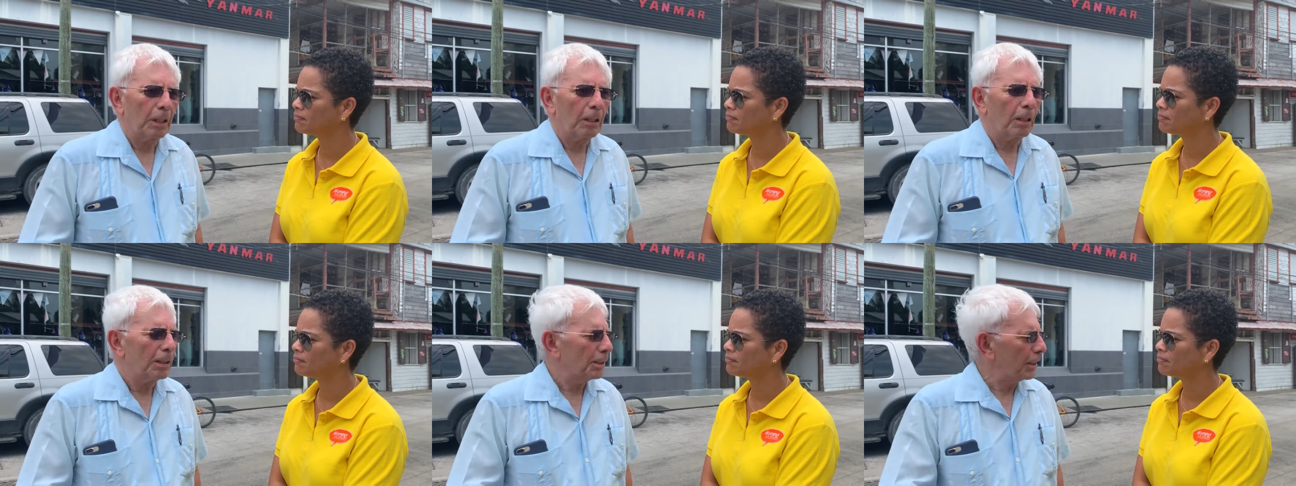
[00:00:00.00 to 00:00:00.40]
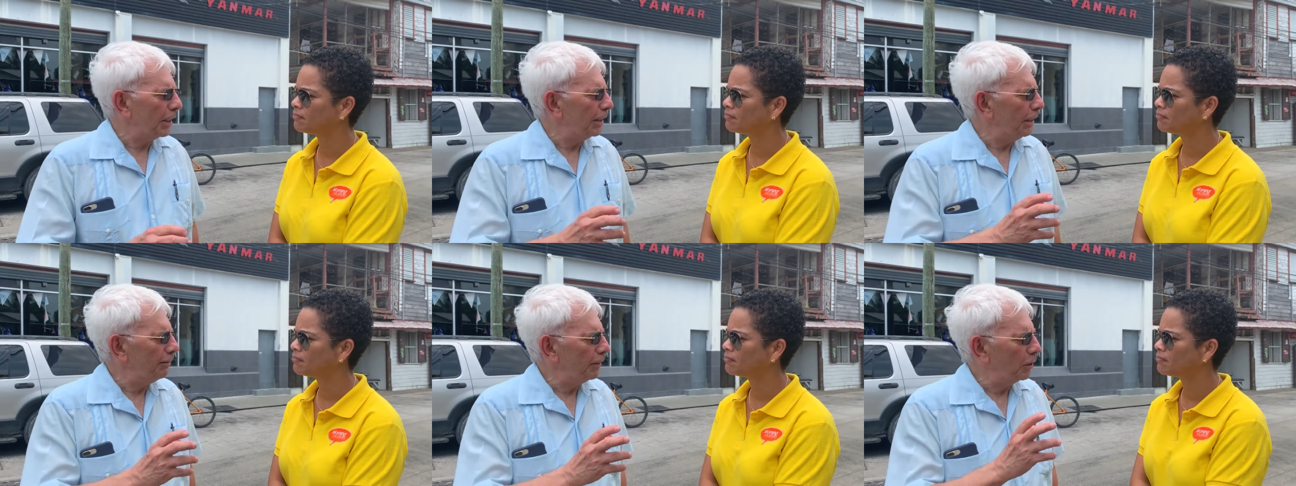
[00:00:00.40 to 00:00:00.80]
Speaker 1: Because
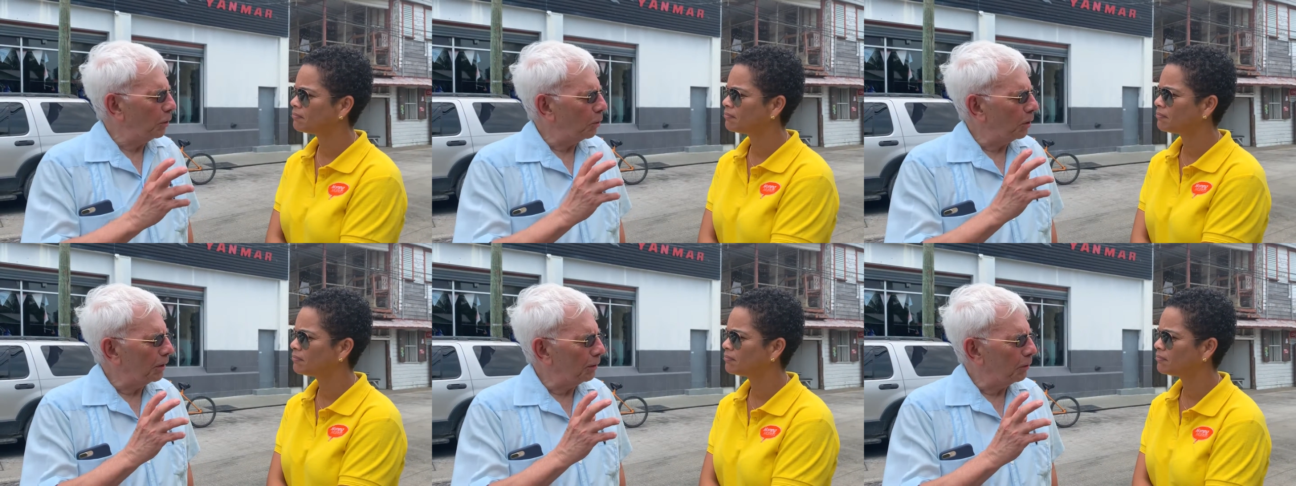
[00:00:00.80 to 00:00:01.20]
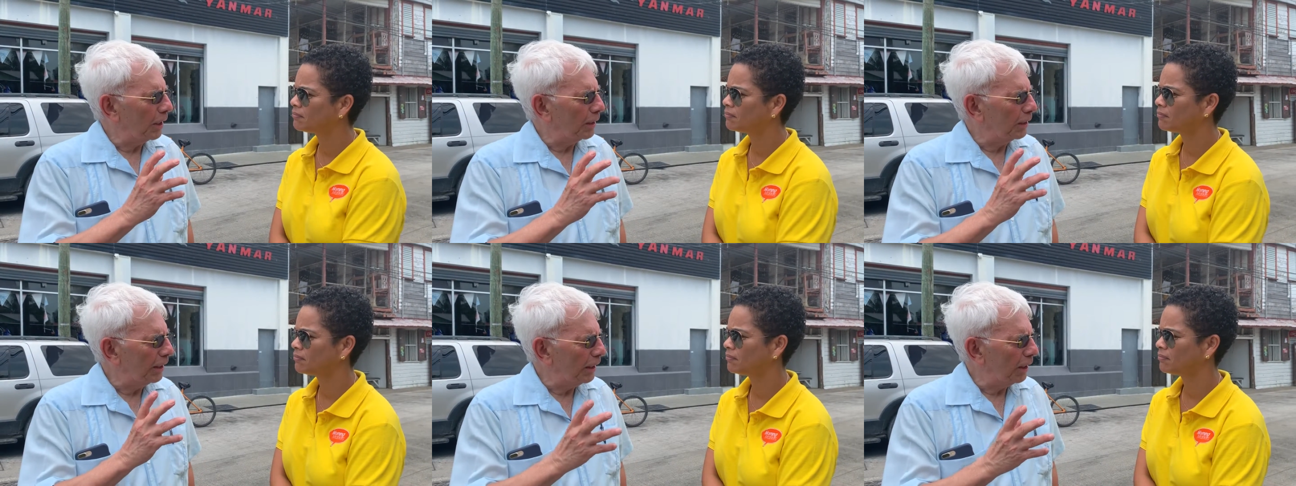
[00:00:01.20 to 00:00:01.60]
even though we
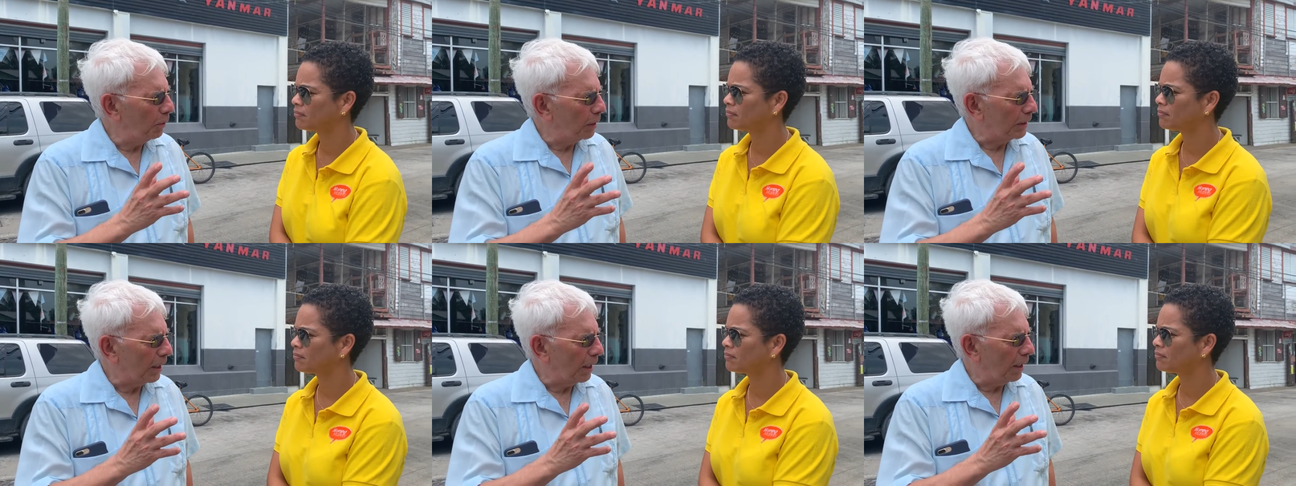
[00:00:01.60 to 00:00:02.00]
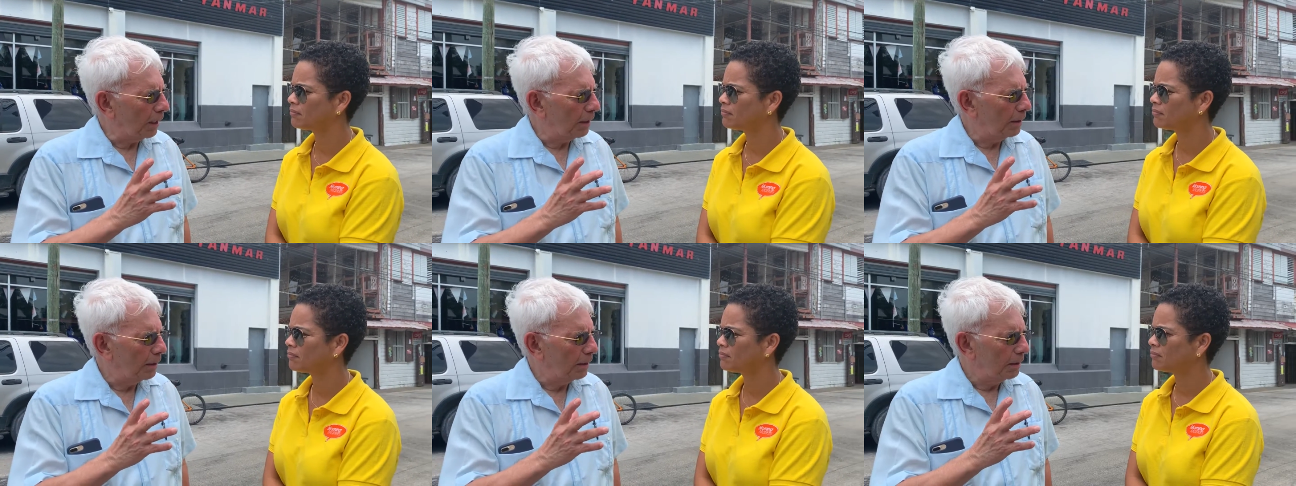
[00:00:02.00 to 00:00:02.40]
are dealing with a
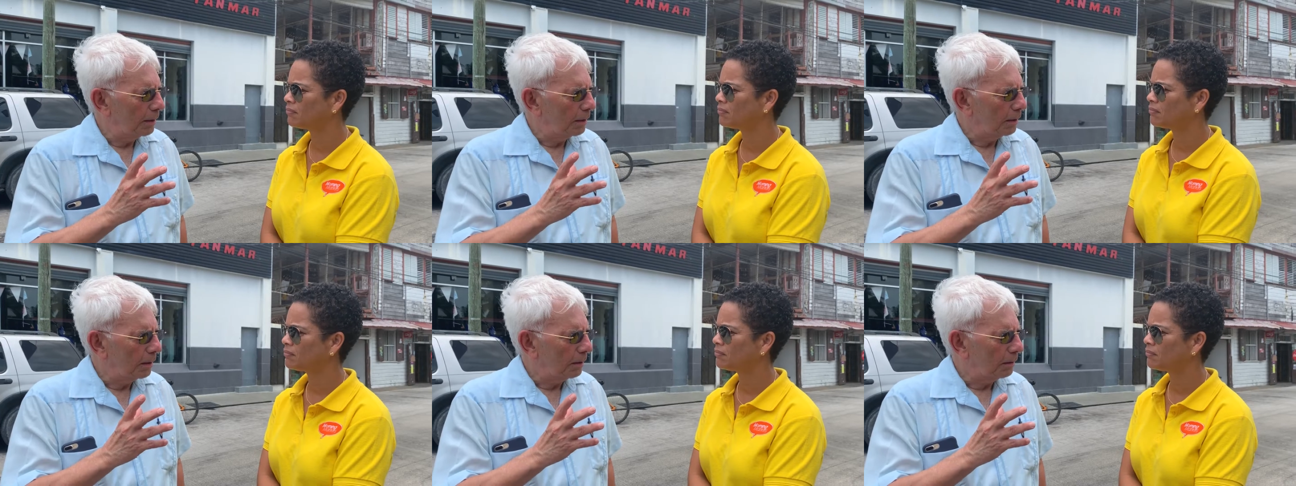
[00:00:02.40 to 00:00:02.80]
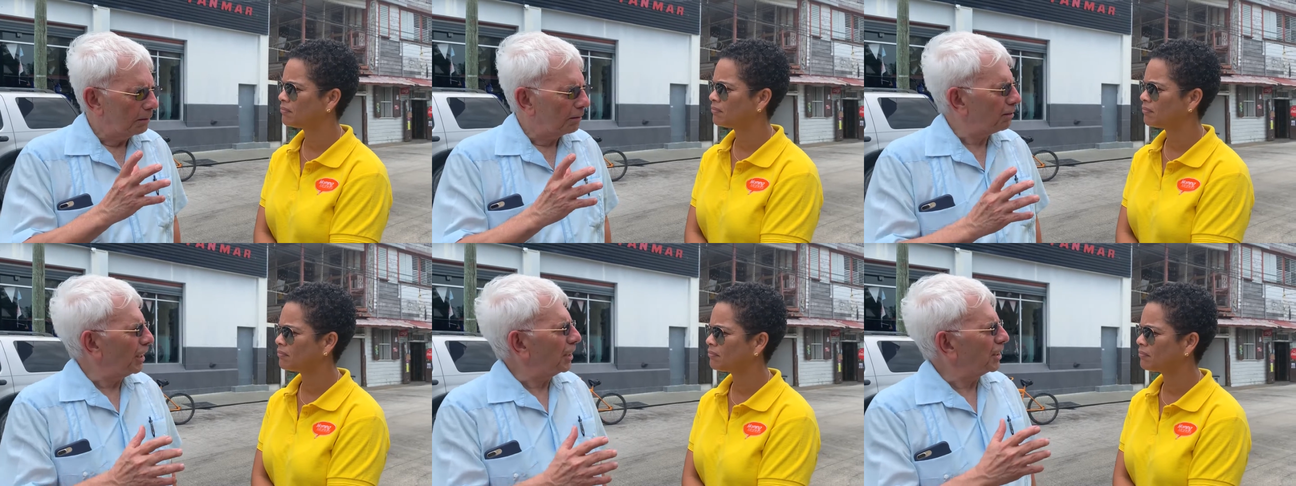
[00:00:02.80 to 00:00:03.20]

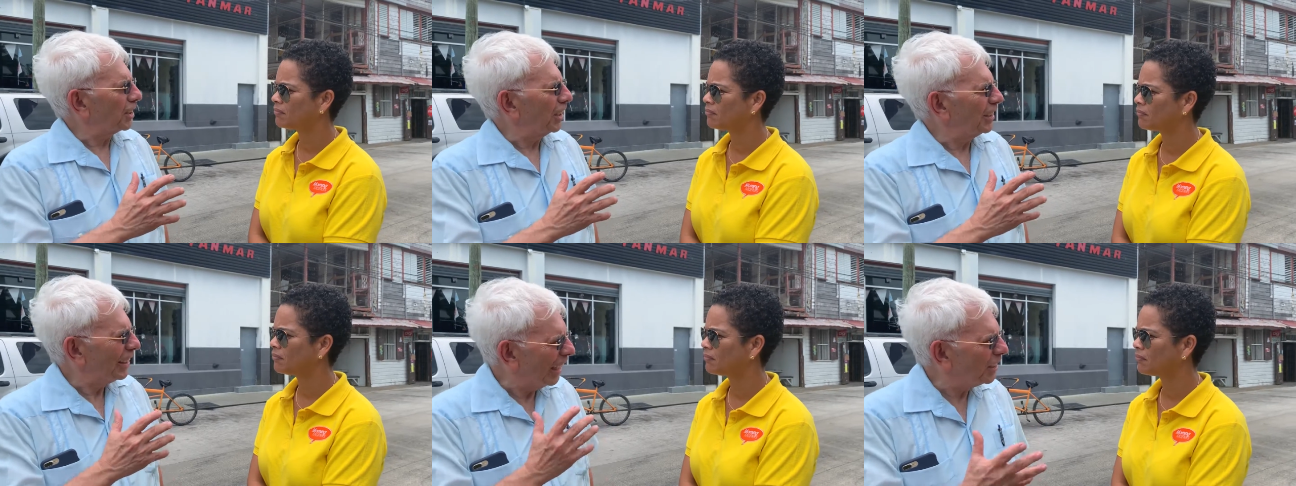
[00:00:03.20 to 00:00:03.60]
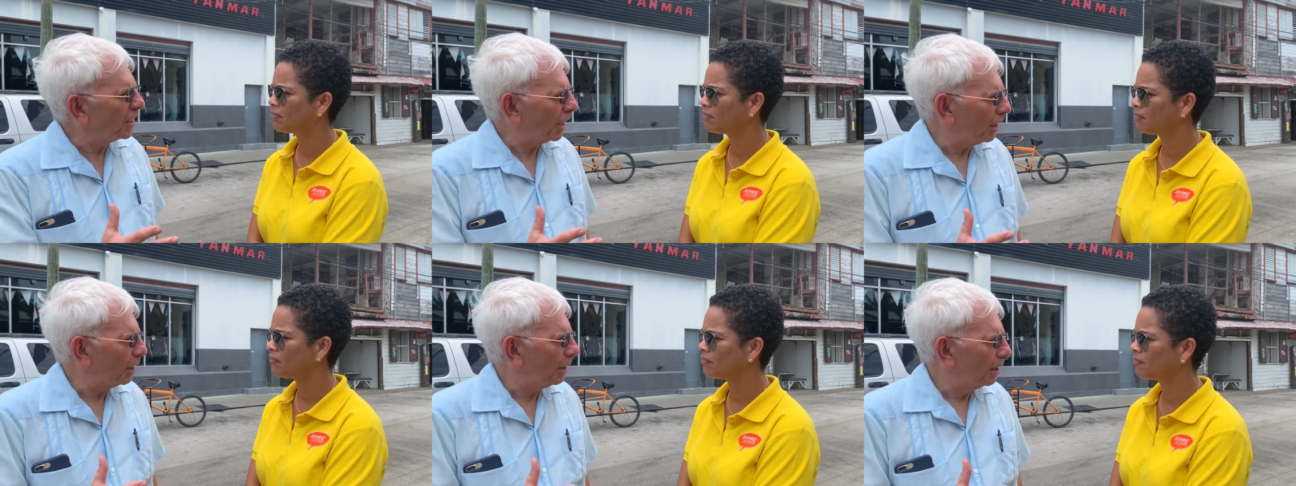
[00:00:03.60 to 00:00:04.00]

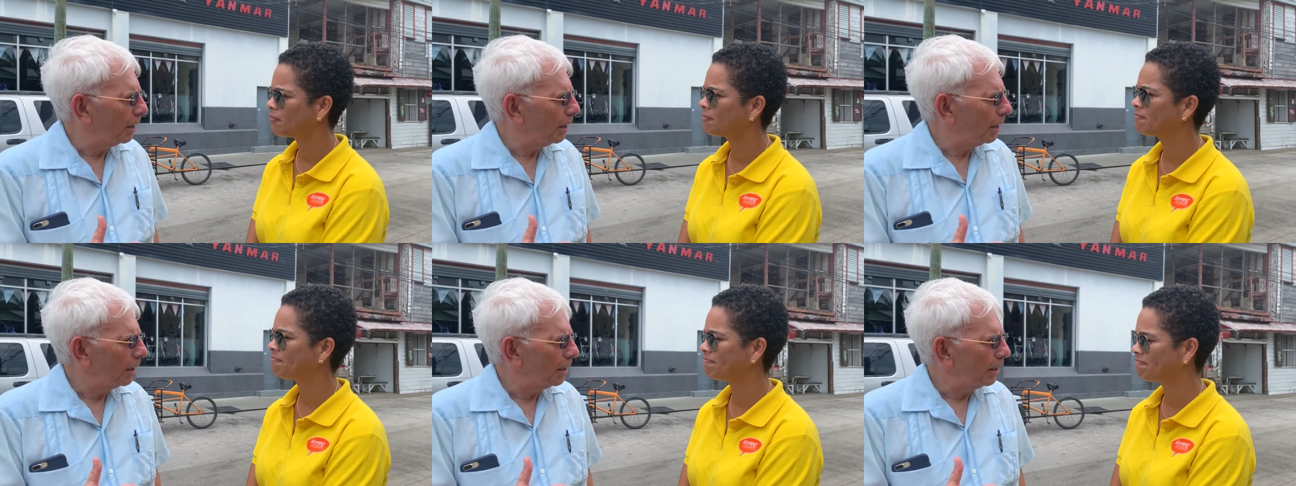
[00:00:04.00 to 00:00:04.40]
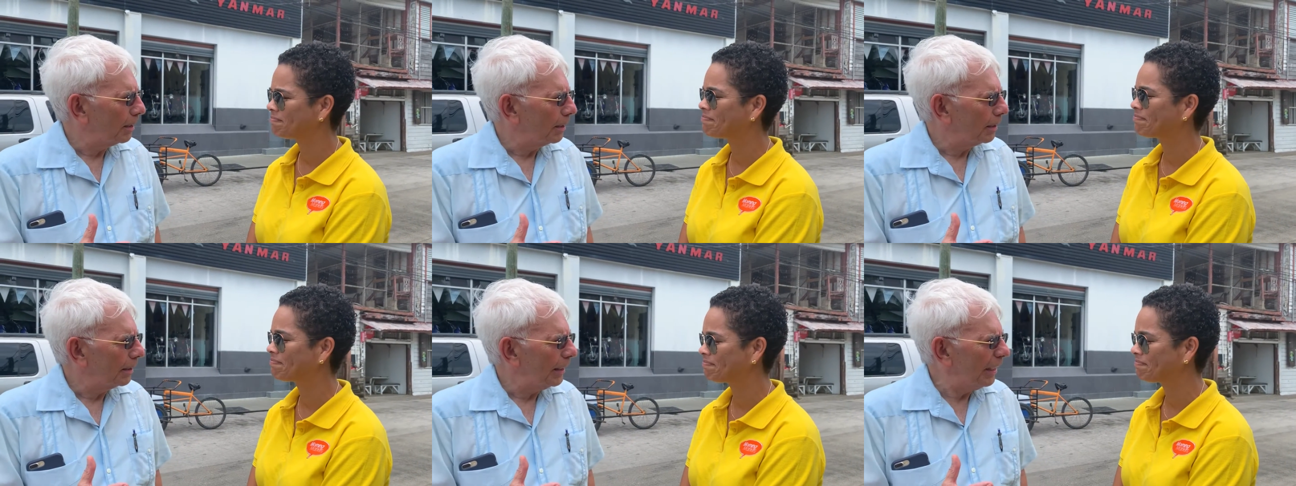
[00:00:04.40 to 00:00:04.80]
transcendental
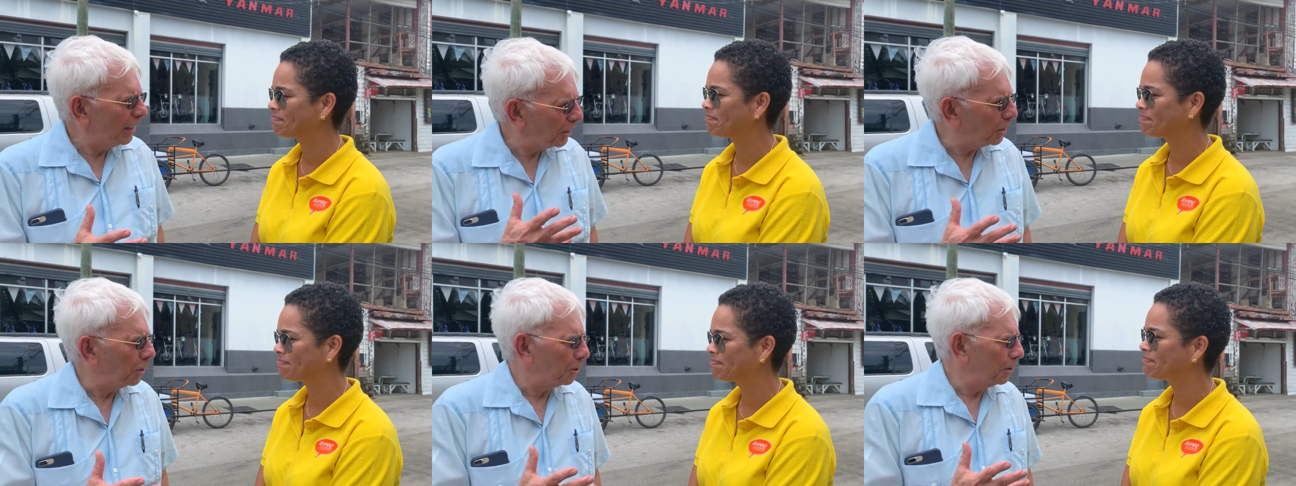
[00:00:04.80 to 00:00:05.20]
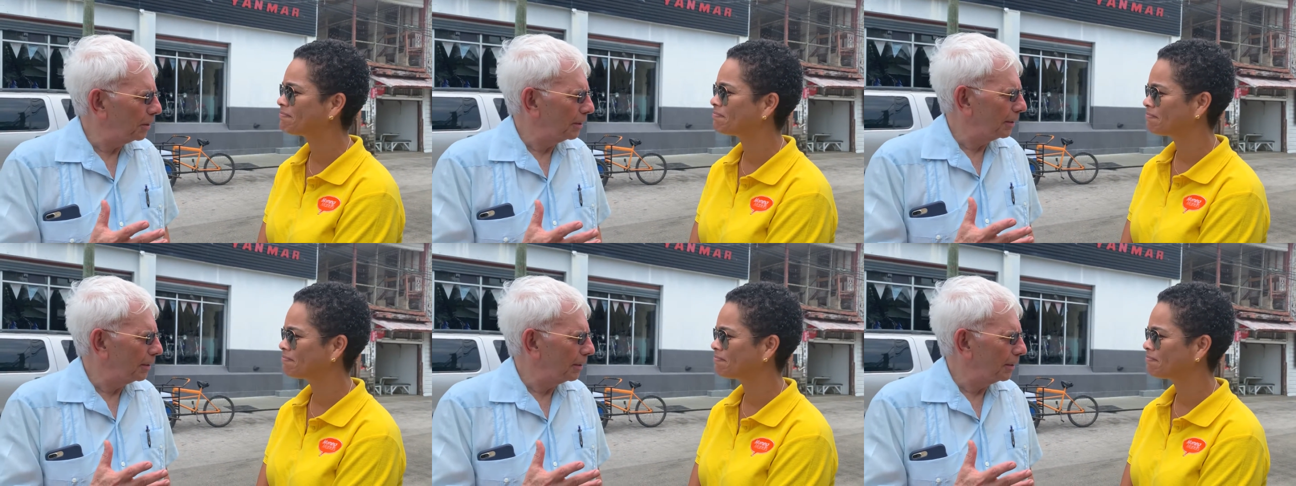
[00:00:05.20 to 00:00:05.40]
issue,